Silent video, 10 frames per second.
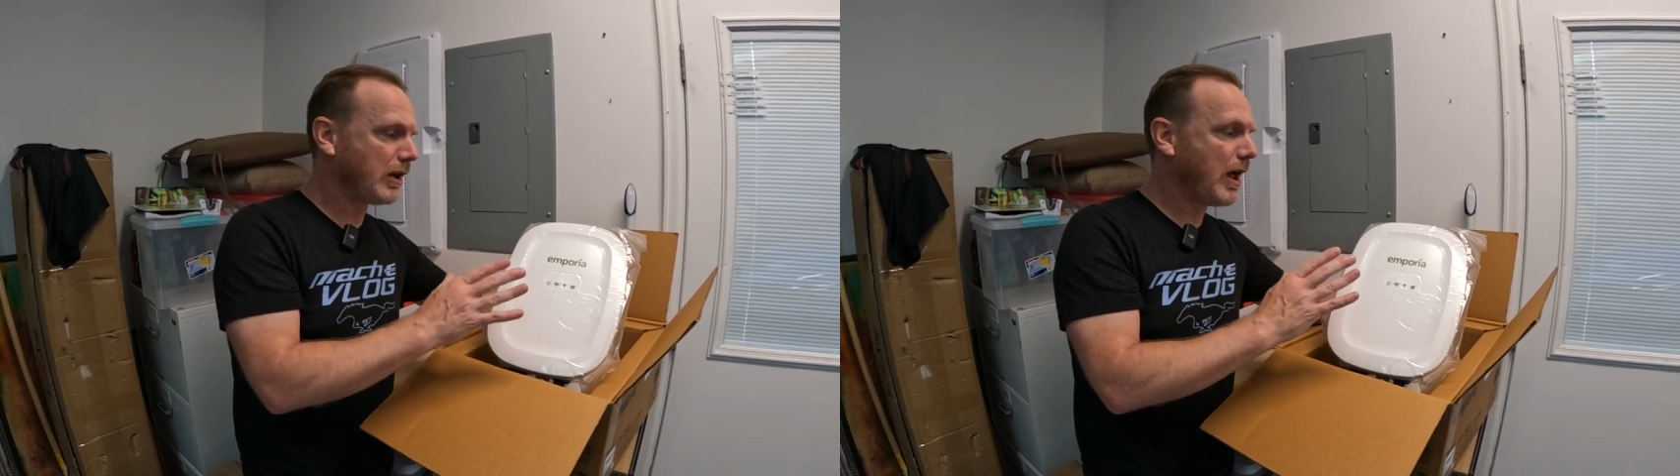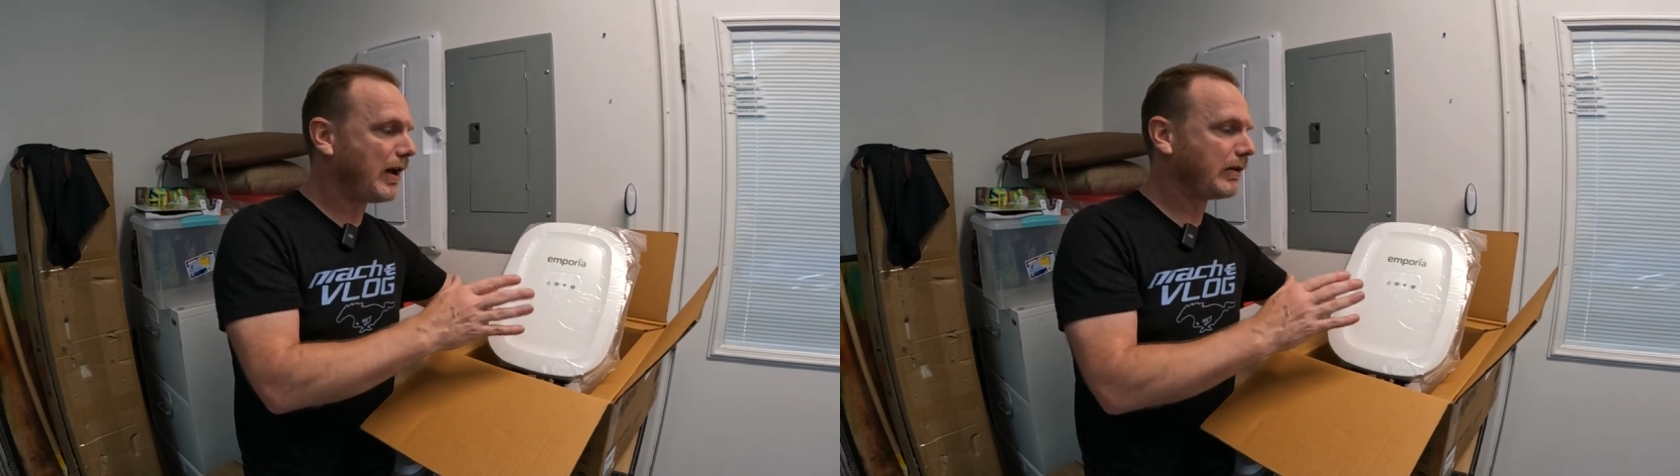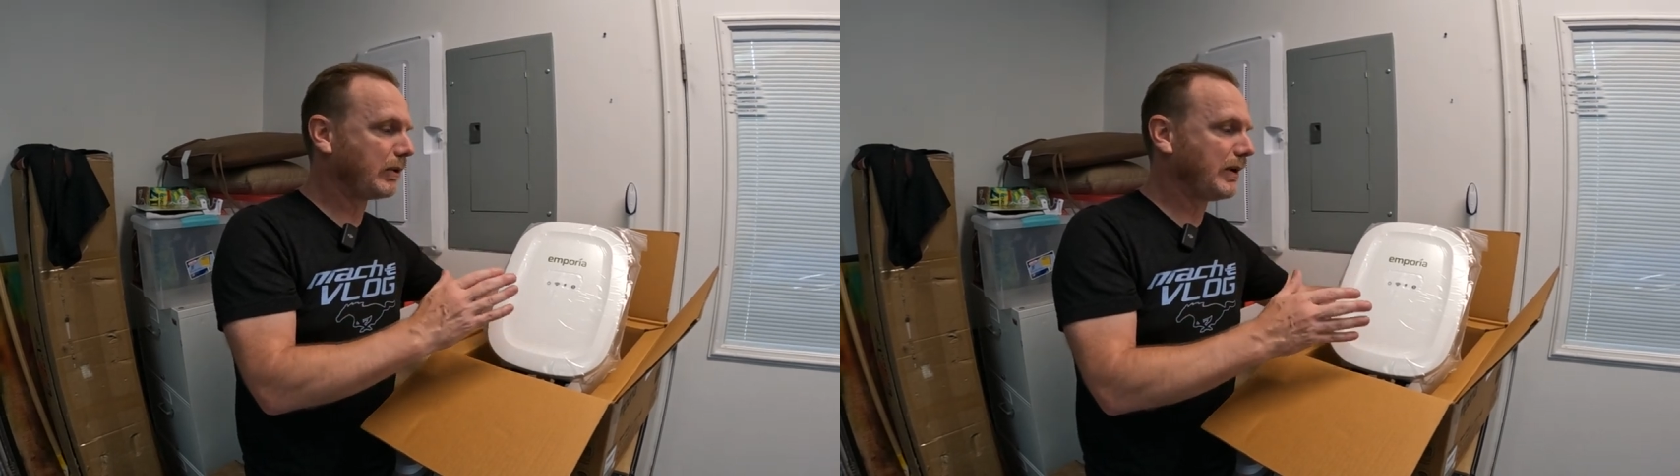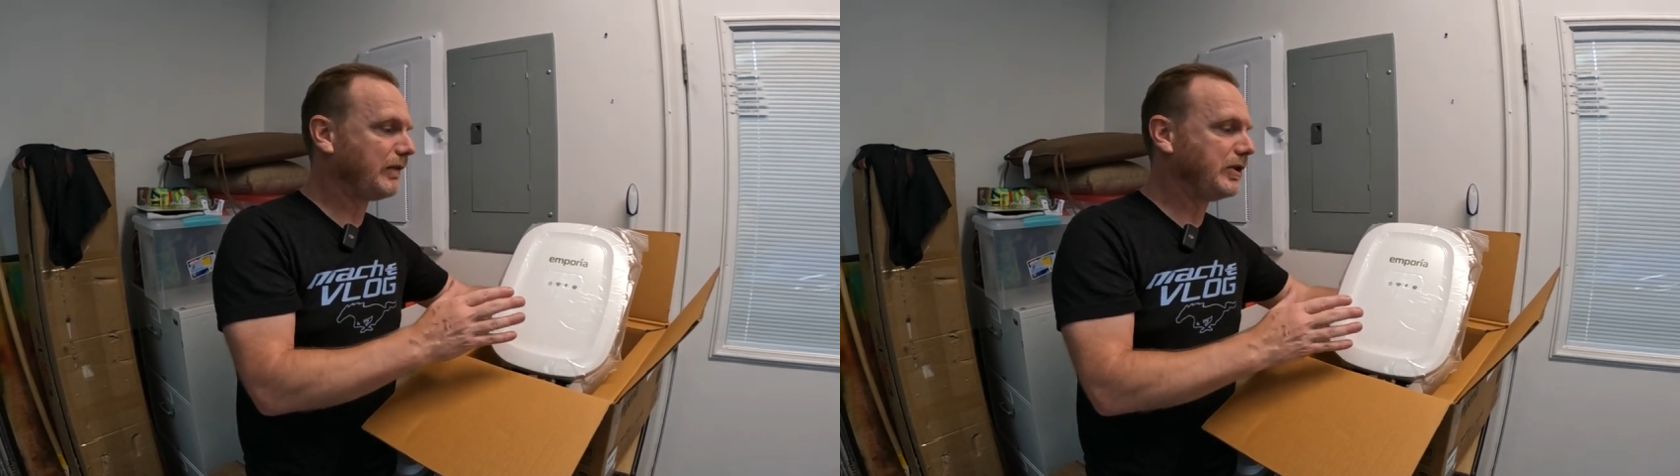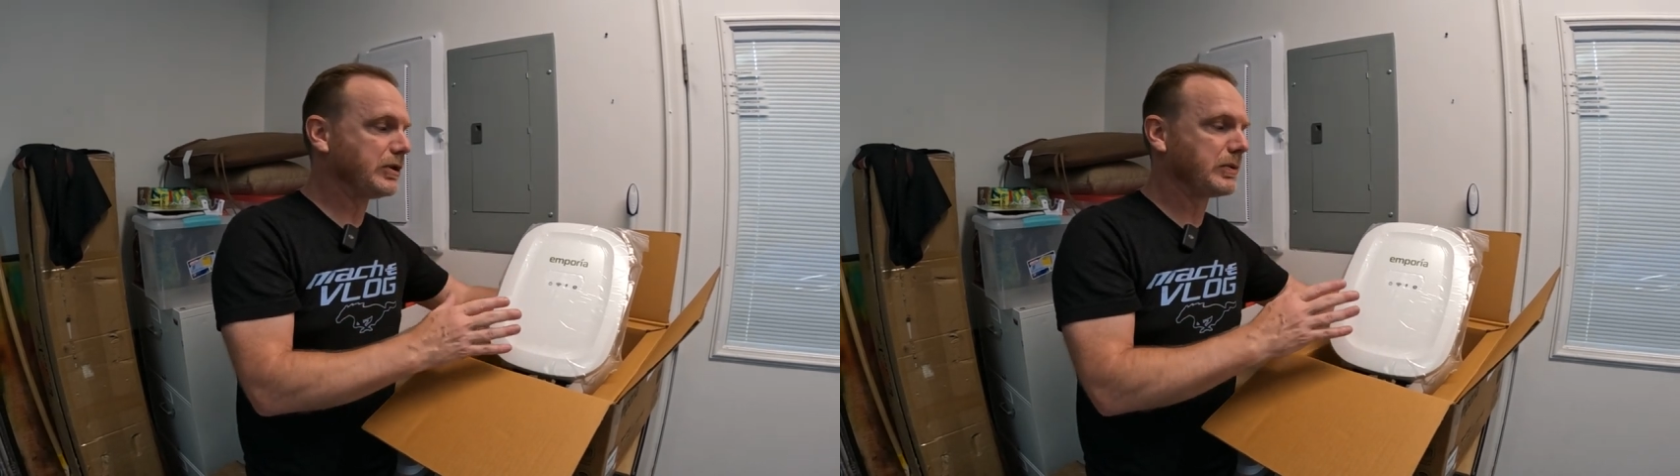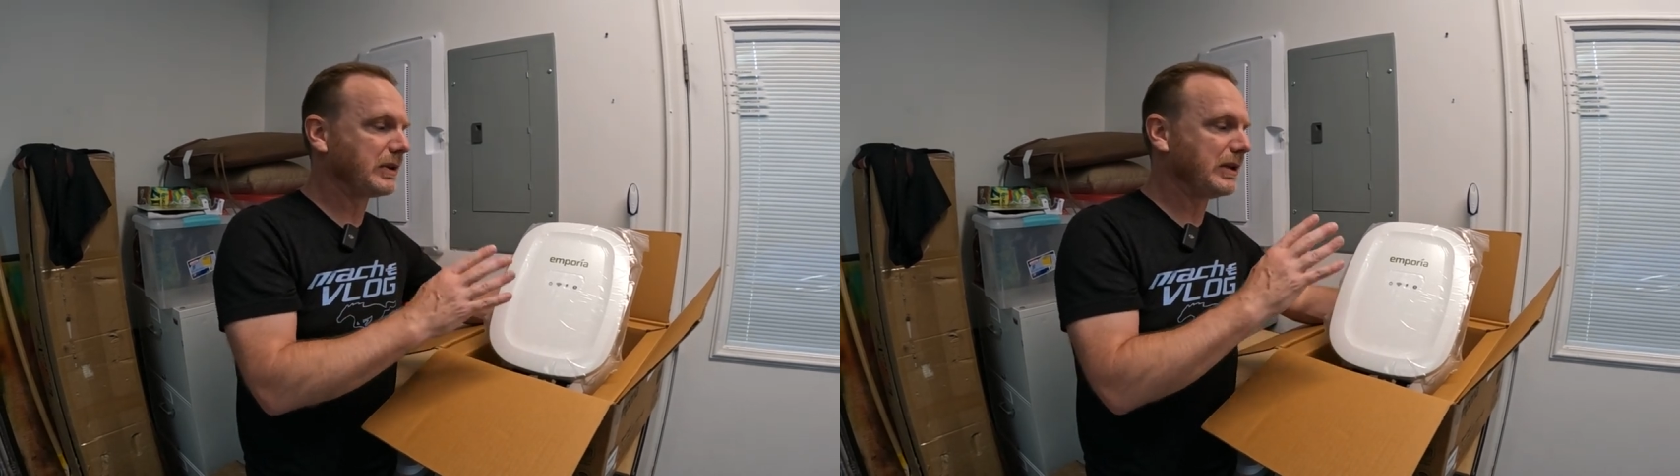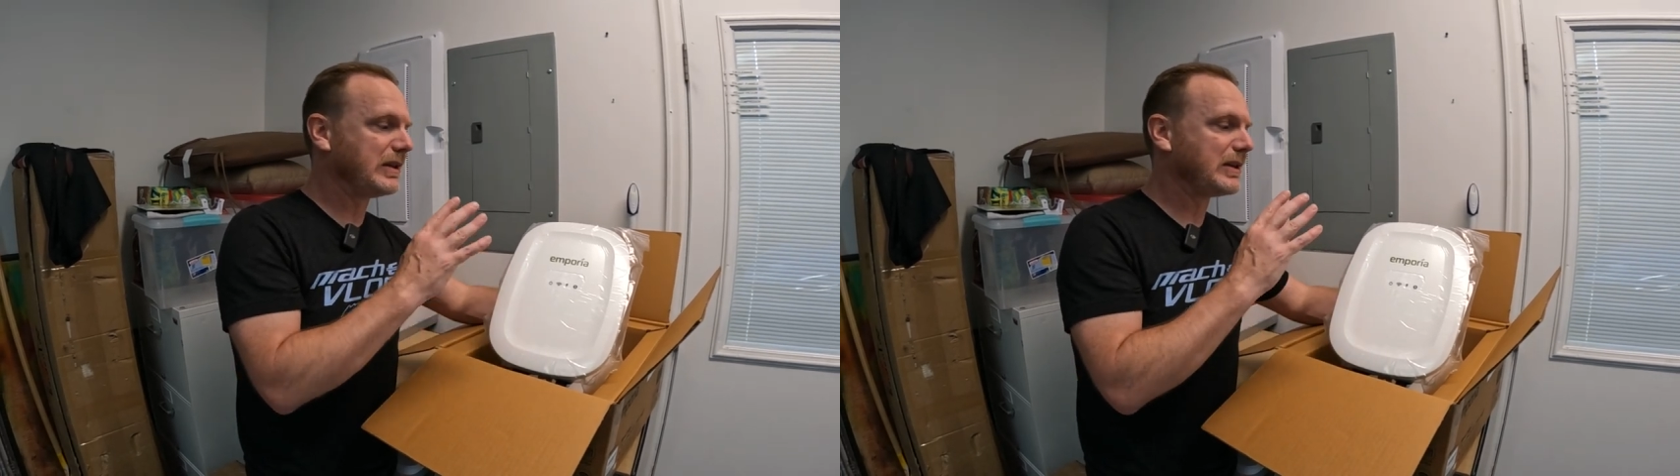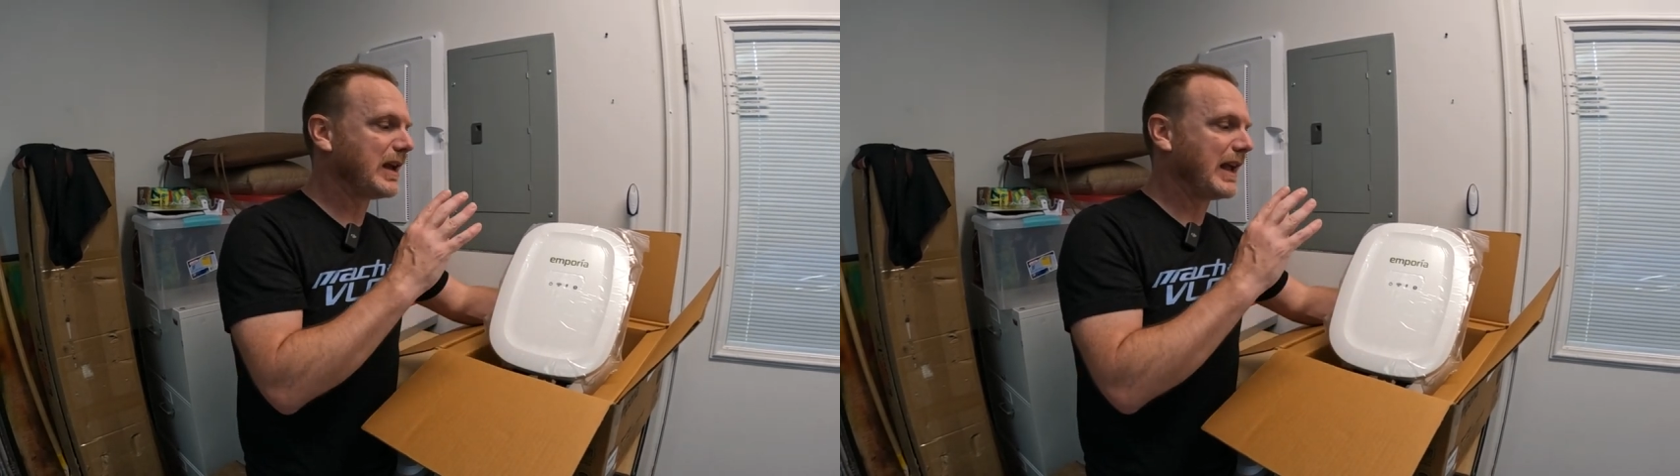a lot of great features with
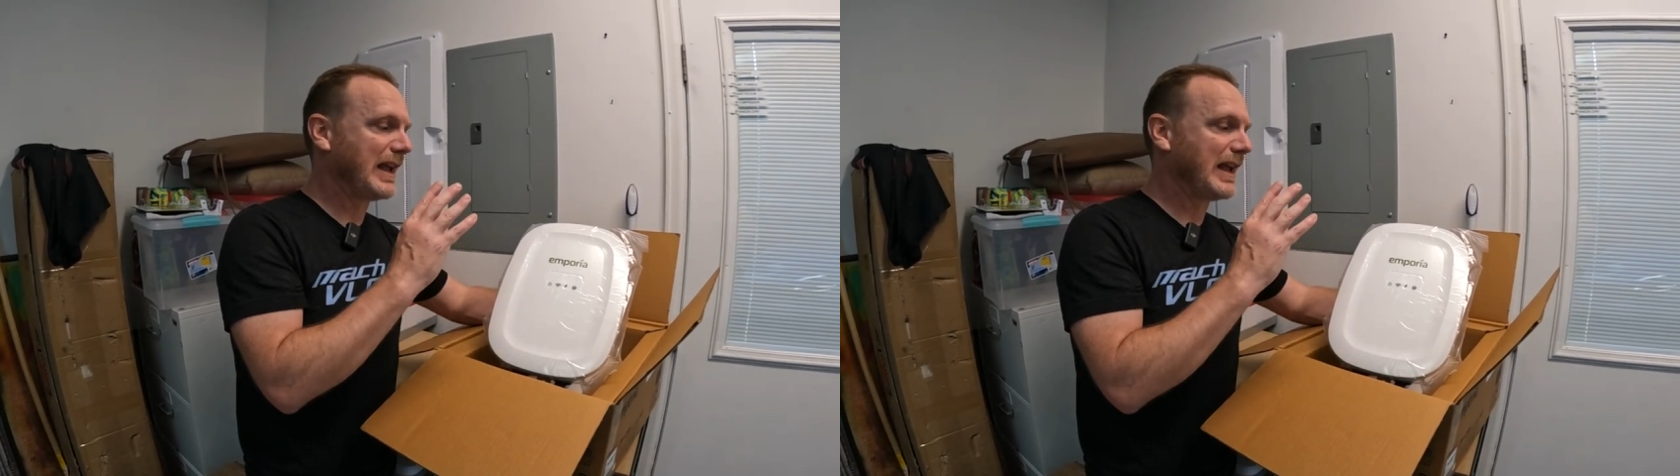this.